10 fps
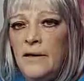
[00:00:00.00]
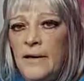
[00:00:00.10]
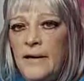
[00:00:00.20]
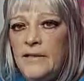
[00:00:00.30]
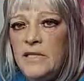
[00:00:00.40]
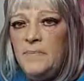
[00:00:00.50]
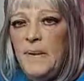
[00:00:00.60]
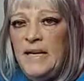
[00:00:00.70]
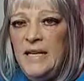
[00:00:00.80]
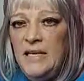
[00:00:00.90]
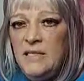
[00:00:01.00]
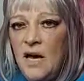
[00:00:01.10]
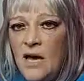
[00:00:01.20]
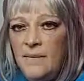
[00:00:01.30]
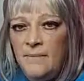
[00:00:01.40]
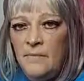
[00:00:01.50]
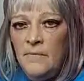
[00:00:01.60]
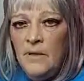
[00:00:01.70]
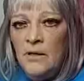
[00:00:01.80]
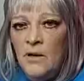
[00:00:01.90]
uh, to spend any time
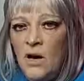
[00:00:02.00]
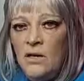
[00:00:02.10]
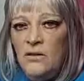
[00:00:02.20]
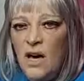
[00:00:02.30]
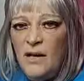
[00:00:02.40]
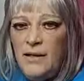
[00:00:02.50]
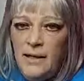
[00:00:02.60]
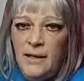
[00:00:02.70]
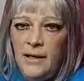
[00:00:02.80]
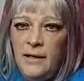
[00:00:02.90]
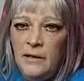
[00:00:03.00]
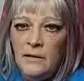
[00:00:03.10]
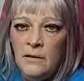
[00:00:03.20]
on not eating